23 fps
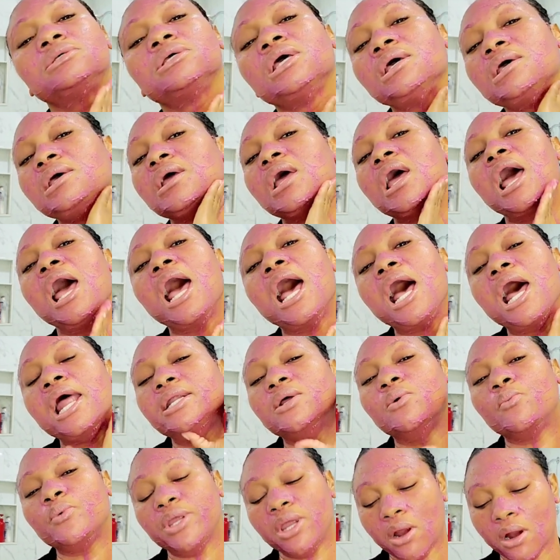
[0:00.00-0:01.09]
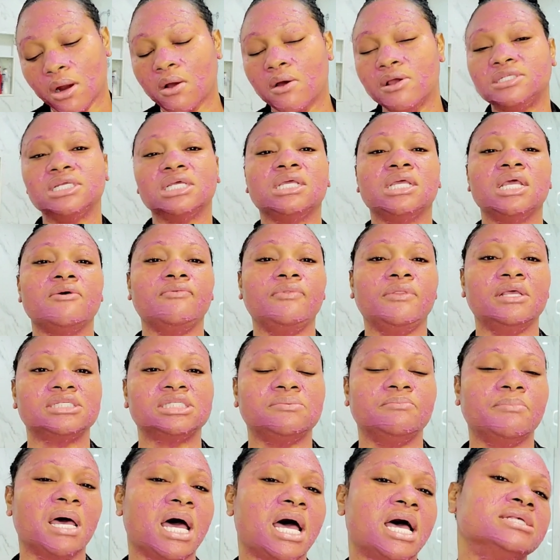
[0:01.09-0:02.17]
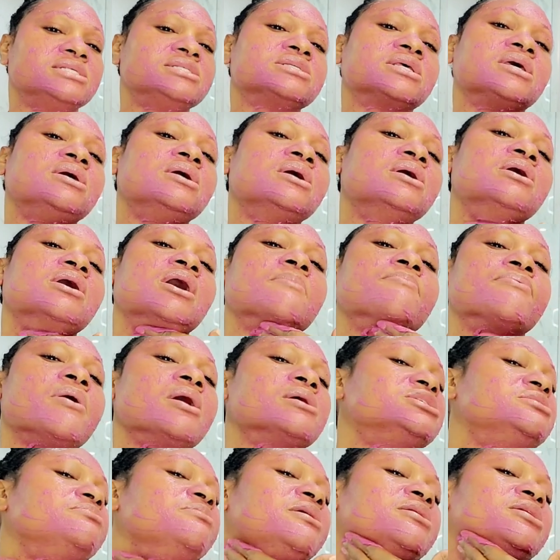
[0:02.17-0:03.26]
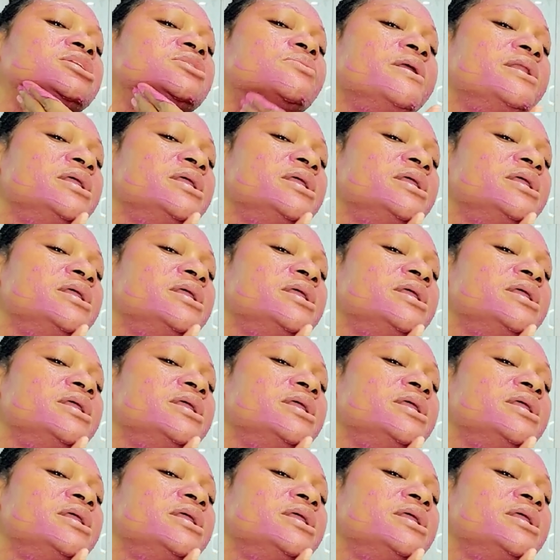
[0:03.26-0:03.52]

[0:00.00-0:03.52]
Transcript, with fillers: Okay? And we are going to give this mask approximately